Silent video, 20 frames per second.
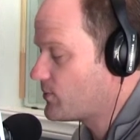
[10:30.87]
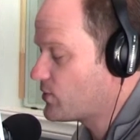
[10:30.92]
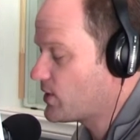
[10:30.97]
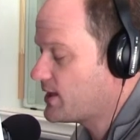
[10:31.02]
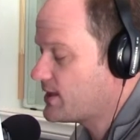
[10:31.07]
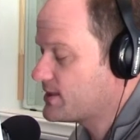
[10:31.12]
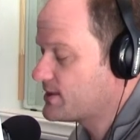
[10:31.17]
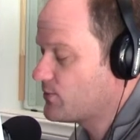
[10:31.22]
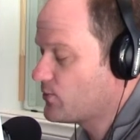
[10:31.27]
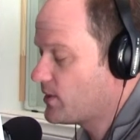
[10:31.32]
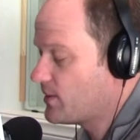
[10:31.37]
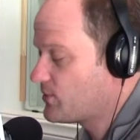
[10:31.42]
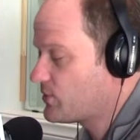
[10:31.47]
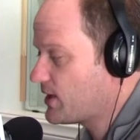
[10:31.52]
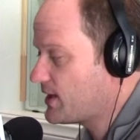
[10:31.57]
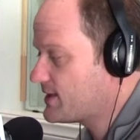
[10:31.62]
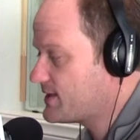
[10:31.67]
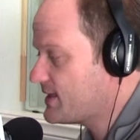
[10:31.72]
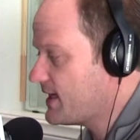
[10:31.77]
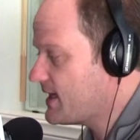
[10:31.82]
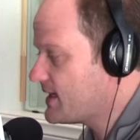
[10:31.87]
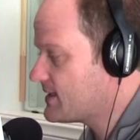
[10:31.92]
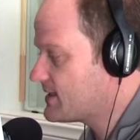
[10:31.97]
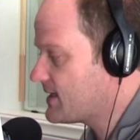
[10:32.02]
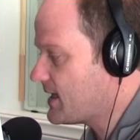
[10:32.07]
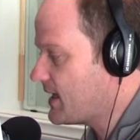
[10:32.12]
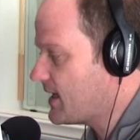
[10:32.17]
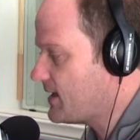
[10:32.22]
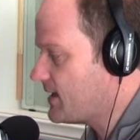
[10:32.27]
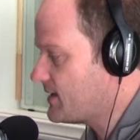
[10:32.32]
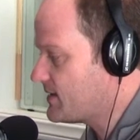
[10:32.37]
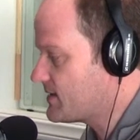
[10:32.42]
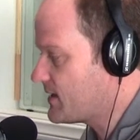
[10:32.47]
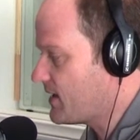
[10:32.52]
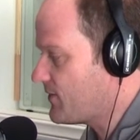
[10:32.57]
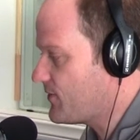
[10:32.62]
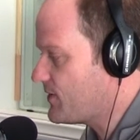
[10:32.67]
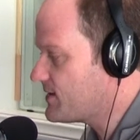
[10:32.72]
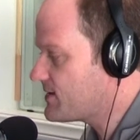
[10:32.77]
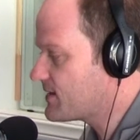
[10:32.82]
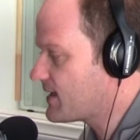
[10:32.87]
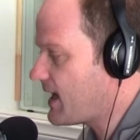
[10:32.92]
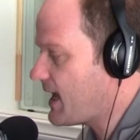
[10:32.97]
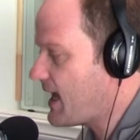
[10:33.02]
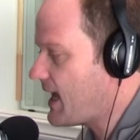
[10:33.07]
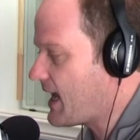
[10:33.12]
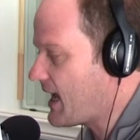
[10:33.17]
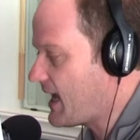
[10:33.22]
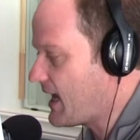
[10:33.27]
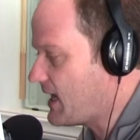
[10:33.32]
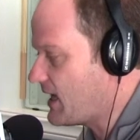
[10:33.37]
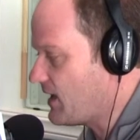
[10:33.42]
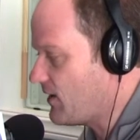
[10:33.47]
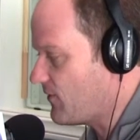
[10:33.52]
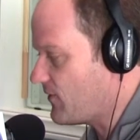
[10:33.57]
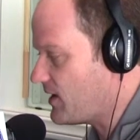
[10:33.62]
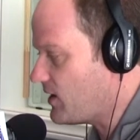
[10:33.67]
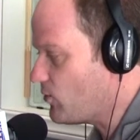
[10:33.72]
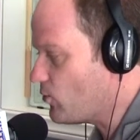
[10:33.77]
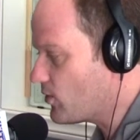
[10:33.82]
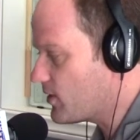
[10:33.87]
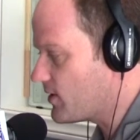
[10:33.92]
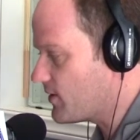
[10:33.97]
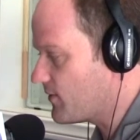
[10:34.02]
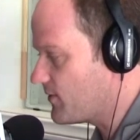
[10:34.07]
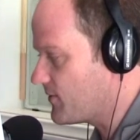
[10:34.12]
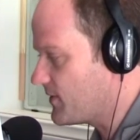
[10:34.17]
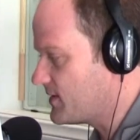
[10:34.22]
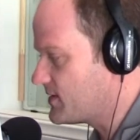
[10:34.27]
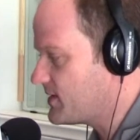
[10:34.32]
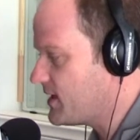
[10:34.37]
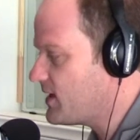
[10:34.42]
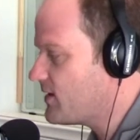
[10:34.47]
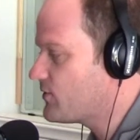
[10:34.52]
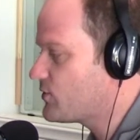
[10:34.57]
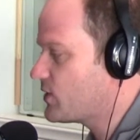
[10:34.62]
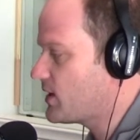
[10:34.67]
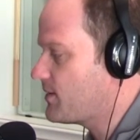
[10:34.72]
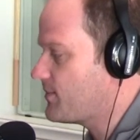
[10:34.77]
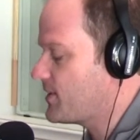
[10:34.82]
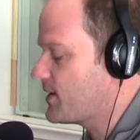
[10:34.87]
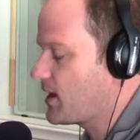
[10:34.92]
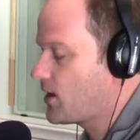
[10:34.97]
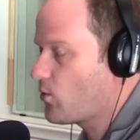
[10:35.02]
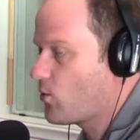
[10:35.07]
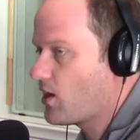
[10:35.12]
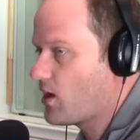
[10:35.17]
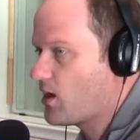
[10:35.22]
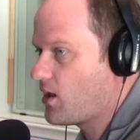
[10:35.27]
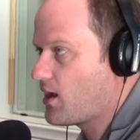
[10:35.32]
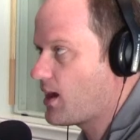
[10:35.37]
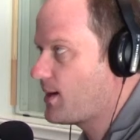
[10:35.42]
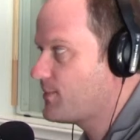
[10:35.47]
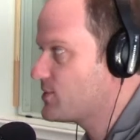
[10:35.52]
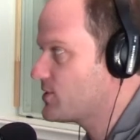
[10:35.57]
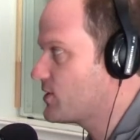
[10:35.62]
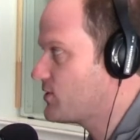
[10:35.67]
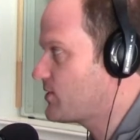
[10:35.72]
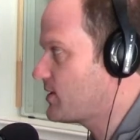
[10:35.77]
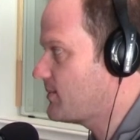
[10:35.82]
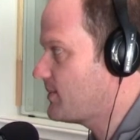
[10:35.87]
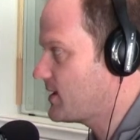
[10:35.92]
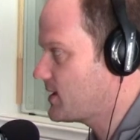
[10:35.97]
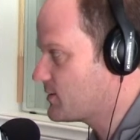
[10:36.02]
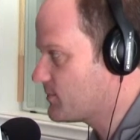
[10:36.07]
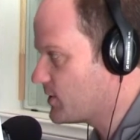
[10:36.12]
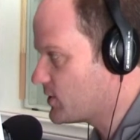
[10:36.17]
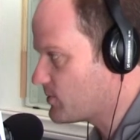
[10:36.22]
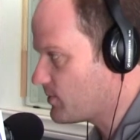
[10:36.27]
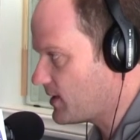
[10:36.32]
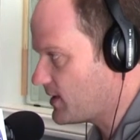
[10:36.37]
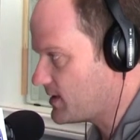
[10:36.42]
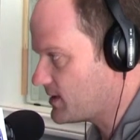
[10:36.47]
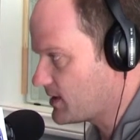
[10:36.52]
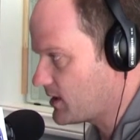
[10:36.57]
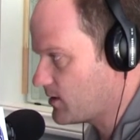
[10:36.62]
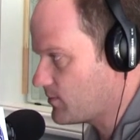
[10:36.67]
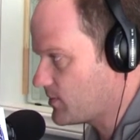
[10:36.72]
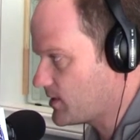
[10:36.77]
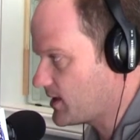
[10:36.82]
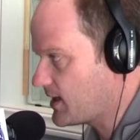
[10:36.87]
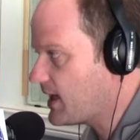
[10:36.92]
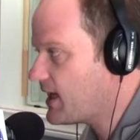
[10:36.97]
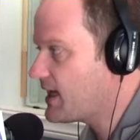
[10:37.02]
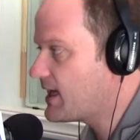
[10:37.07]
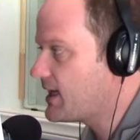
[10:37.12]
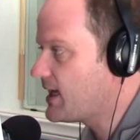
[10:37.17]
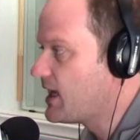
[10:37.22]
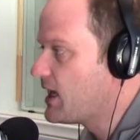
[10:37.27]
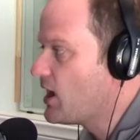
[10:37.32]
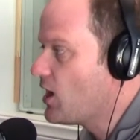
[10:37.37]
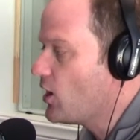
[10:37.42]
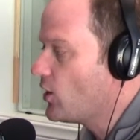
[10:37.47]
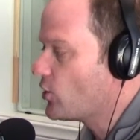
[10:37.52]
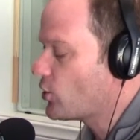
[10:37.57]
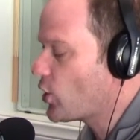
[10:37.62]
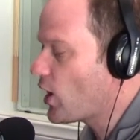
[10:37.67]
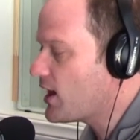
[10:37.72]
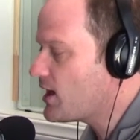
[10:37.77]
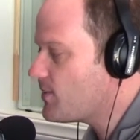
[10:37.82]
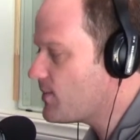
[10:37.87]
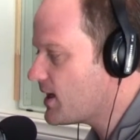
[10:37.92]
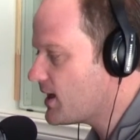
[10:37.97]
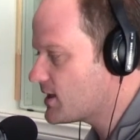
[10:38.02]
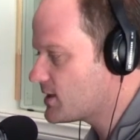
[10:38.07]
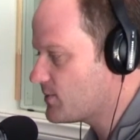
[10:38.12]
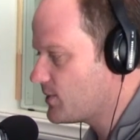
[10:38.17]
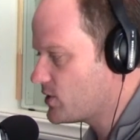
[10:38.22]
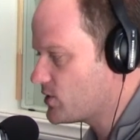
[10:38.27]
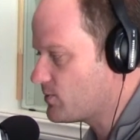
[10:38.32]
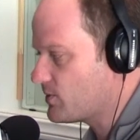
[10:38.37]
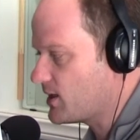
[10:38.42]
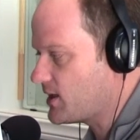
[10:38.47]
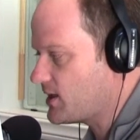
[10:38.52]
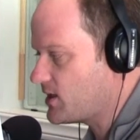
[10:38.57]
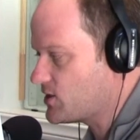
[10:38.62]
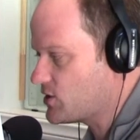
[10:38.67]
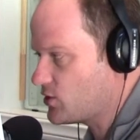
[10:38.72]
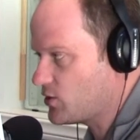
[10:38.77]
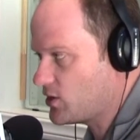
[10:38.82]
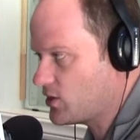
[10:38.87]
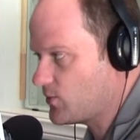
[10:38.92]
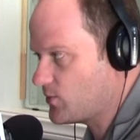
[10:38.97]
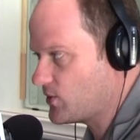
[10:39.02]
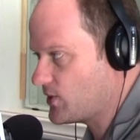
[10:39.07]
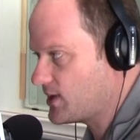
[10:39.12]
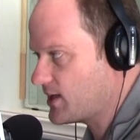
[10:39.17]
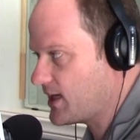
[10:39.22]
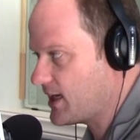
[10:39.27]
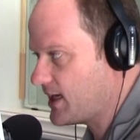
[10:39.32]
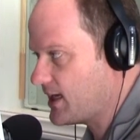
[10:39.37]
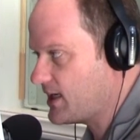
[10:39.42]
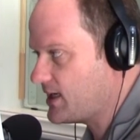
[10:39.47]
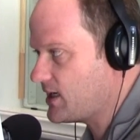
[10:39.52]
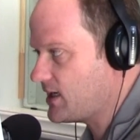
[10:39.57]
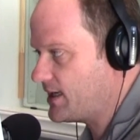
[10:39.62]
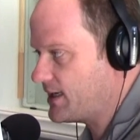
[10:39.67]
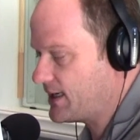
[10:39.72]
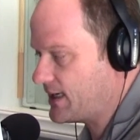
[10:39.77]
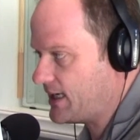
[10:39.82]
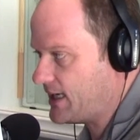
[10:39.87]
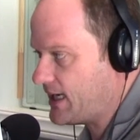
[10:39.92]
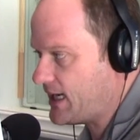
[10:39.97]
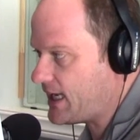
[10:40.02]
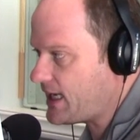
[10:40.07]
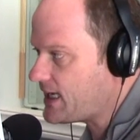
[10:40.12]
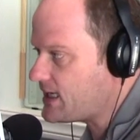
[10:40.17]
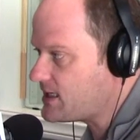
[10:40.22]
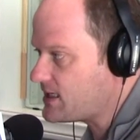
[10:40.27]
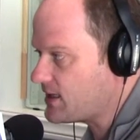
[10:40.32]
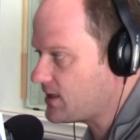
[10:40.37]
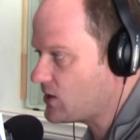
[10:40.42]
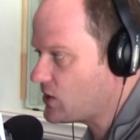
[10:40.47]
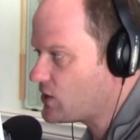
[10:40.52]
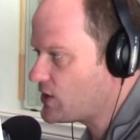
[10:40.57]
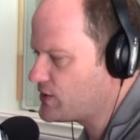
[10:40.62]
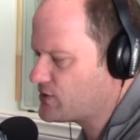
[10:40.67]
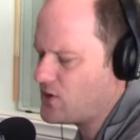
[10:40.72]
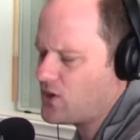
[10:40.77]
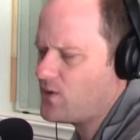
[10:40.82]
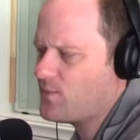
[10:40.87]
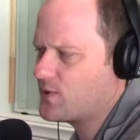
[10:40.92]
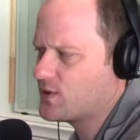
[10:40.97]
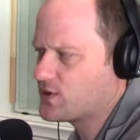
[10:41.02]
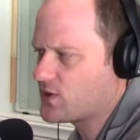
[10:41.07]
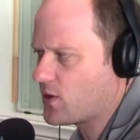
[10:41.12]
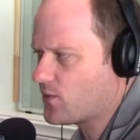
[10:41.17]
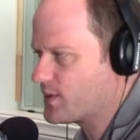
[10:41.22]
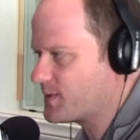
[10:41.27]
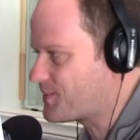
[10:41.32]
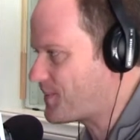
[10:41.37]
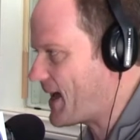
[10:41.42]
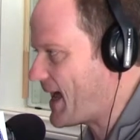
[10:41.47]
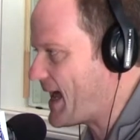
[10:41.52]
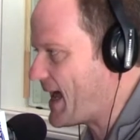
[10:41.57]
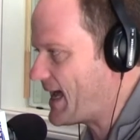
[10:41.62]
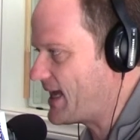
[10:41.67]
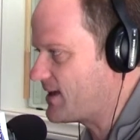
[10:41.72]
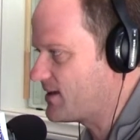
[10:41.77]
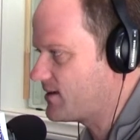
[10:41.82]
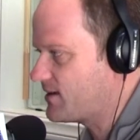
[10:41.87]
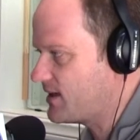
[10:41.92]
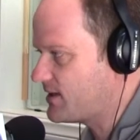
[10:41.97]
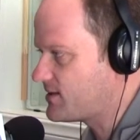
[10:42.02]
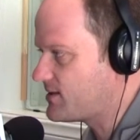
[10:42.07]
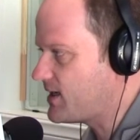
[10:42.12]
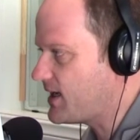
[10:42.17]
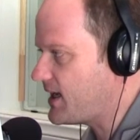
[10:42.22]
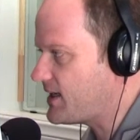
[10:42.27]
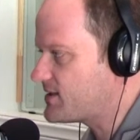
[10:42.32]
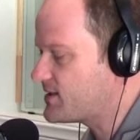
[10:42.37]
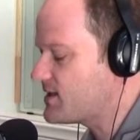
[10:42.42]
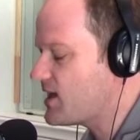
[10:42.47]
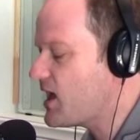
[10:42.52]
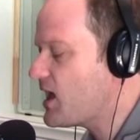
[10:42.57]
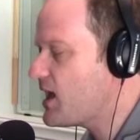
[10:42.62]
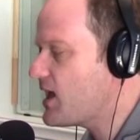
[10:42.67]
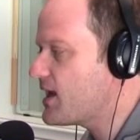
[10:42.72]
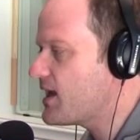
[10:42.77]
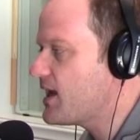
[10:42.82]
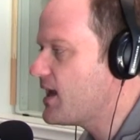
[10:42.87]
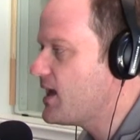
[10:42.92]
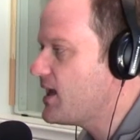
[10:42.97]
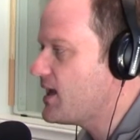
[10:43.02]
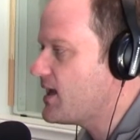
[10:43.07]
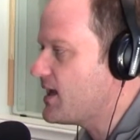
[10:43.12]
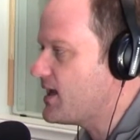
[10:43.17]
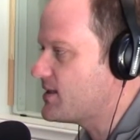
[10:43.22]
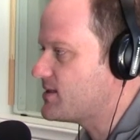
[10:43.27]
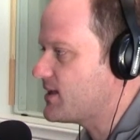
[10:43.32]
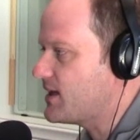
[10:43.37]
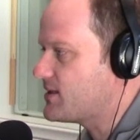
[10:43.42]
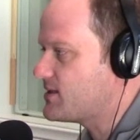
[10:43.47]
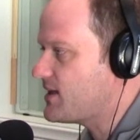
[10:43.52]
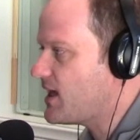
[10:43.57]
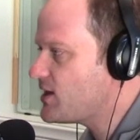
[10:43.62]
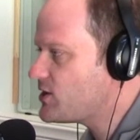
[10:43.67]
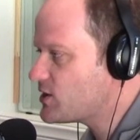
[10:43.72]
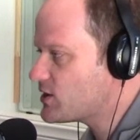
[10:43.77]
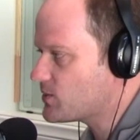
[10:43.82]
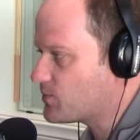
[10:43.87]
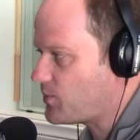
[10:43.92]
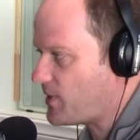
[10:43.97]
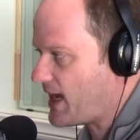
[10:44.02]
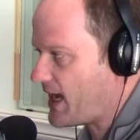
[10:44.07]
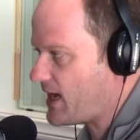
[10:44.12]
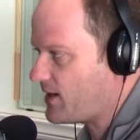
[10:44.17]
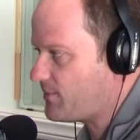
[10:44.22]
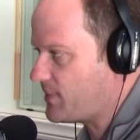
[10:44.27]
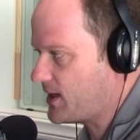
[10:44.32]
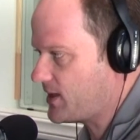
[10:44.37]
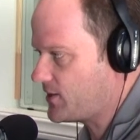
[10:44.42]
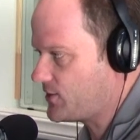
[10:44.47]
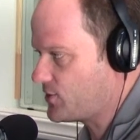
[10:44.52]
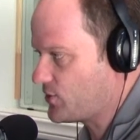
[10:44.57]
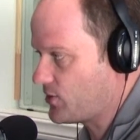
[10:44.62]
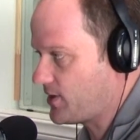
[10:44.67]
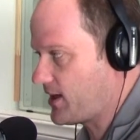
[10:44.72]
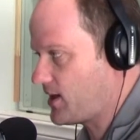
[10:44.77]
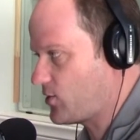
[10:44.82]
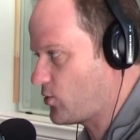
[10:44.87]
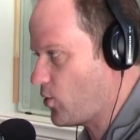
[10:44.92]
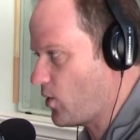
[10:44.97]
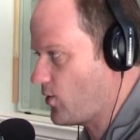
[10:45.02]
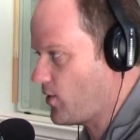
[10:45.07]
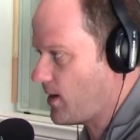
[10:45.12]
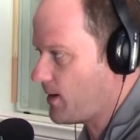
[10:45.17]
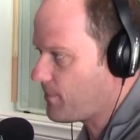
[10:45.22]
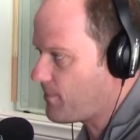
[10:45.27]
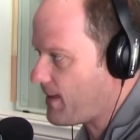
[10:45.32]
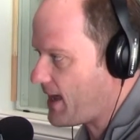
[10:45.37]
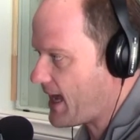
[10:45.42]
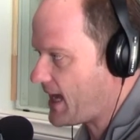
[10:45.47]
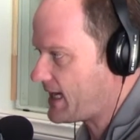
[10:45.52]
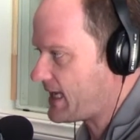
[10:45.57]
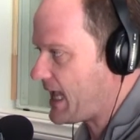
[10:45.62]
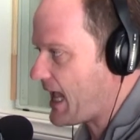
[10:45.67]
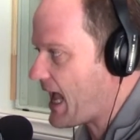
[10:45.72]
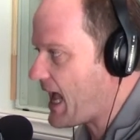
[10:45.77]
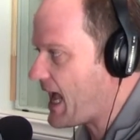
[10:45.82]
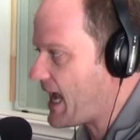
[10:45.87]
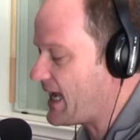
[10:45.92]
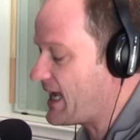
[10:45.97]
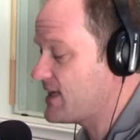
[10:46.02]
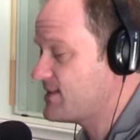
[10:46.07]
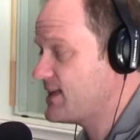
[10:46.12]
I'm trying to what I'm trying to say is that is that this guy, if he would have, instead of trying to be like, well, I'm just going to try to make as much money as I humanly can, trying to make as much money as you humanly can in, a, in any deal is almost always bad. It's yeah. not, it's not. It's it's not just bad because you're like, quote, a bad guy.